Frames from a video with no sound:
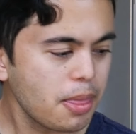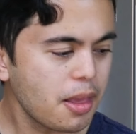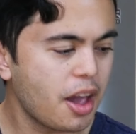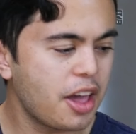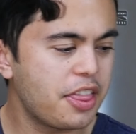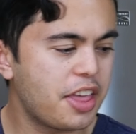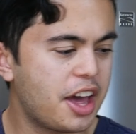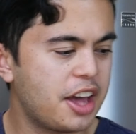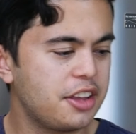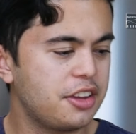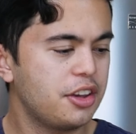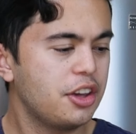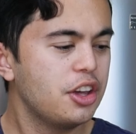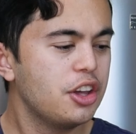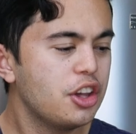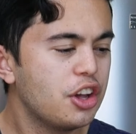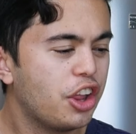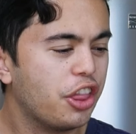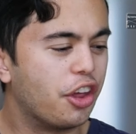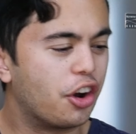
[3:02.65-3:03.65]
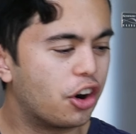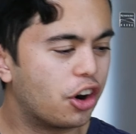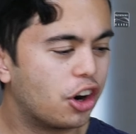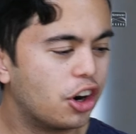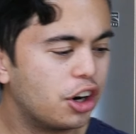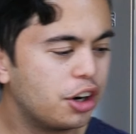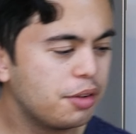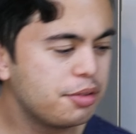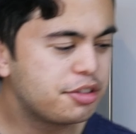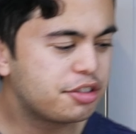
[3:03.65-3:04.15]
And then the
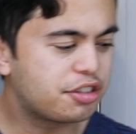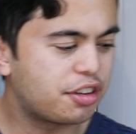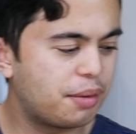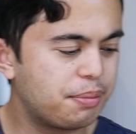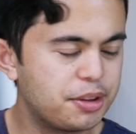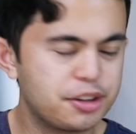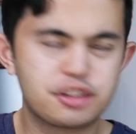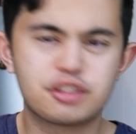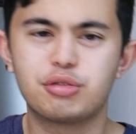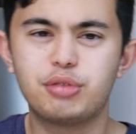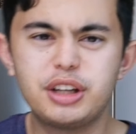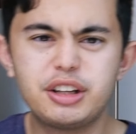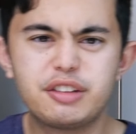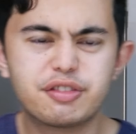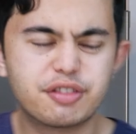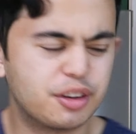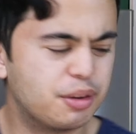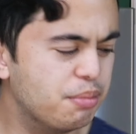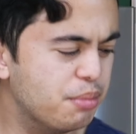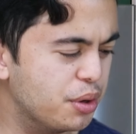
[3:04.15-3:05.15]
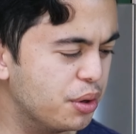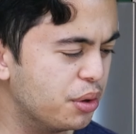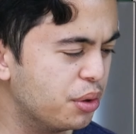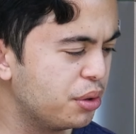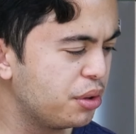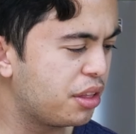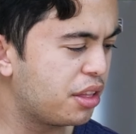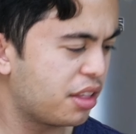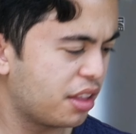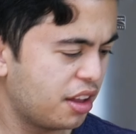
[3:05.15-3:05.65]
herbs from the Sweet
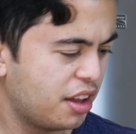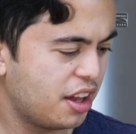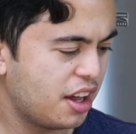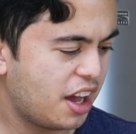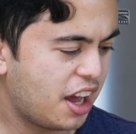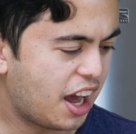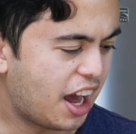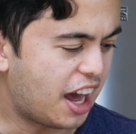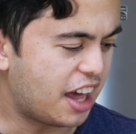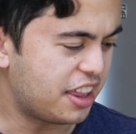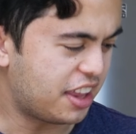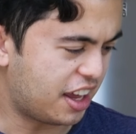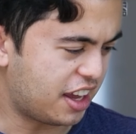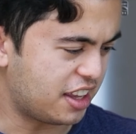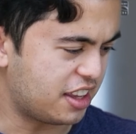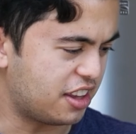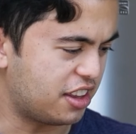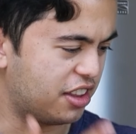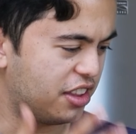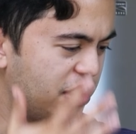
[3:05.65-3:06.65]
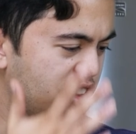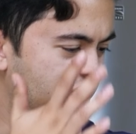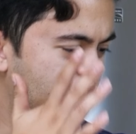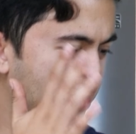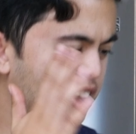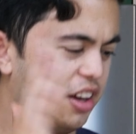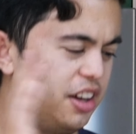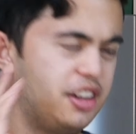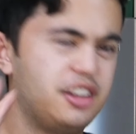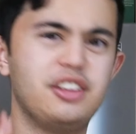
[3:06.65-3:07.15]
Vermouth, and then
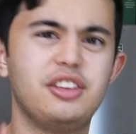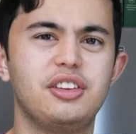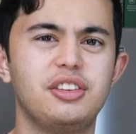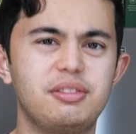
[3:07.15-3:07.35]
the